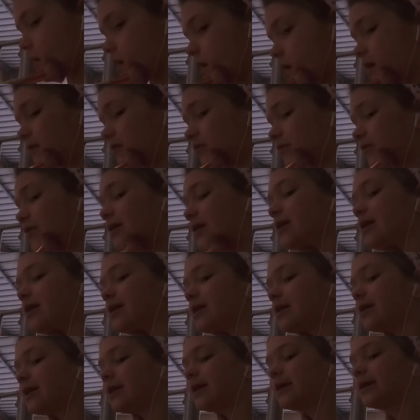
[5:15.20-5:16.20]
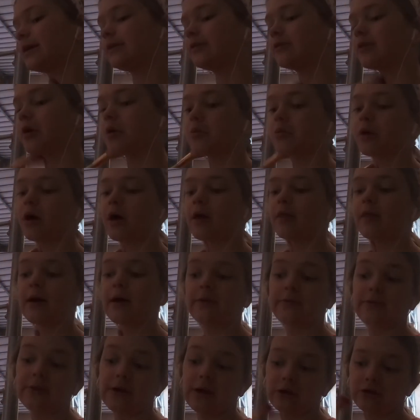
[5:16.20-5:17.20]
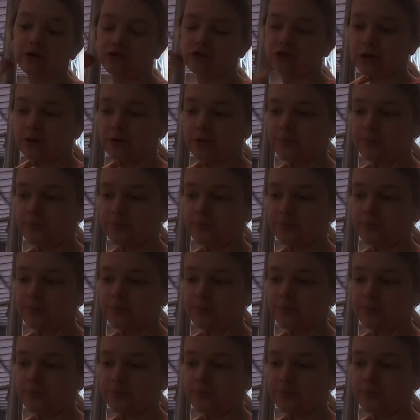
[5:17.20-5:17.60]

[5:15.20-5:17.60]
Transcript: I really don't like that texture.